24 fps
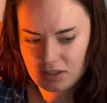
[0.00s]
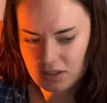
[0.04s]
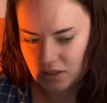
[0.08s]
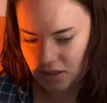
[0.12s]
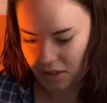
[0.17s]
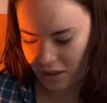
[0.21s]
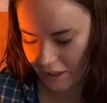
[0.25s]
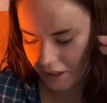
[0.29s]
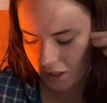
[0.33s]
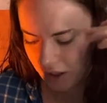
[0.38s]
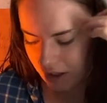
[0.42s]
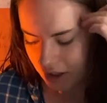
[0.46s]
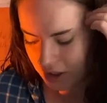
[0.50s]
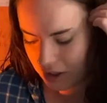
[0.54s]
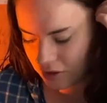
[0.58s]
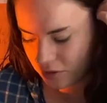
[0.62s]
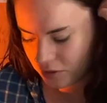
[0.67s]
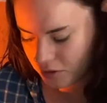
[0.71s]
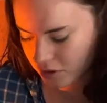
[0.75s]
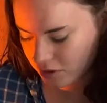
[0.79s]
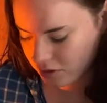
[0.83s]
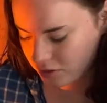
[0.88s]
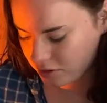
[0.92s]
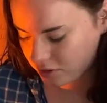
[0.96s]
Like I do
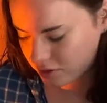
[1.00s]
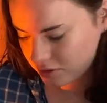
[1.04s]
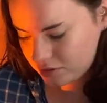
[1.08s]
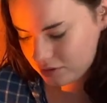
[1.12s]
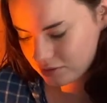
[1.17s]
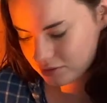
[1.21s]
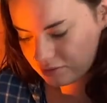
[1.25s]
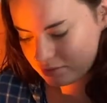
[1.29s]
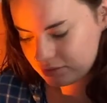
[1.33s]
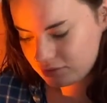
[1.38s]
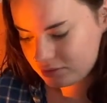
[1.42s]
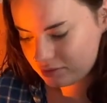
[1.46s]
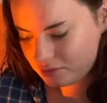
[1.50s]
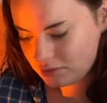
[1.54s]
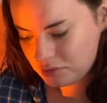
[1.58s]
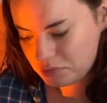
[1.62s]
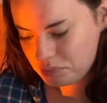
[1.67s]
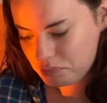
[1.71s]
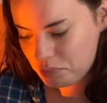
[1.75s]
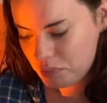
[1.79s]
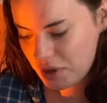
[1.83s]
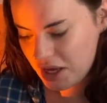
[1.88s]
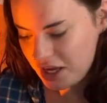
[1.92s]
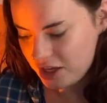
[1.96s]

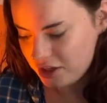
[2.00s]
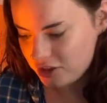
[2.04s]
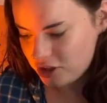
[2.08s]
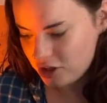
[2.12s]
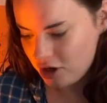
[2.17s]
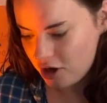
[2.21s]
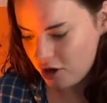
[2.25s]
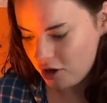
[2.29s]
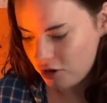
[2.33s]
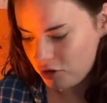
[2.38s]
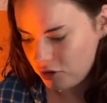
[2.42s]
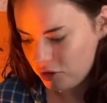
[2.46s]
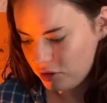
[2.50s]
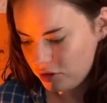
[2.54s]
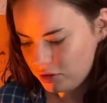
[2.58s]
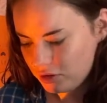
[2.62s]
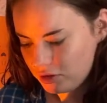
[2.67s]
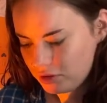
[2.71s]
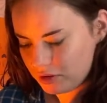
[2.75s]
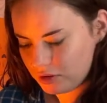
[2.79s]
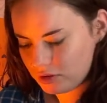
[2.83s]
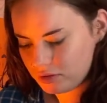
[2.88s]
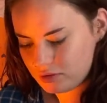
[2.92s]
binge a whole,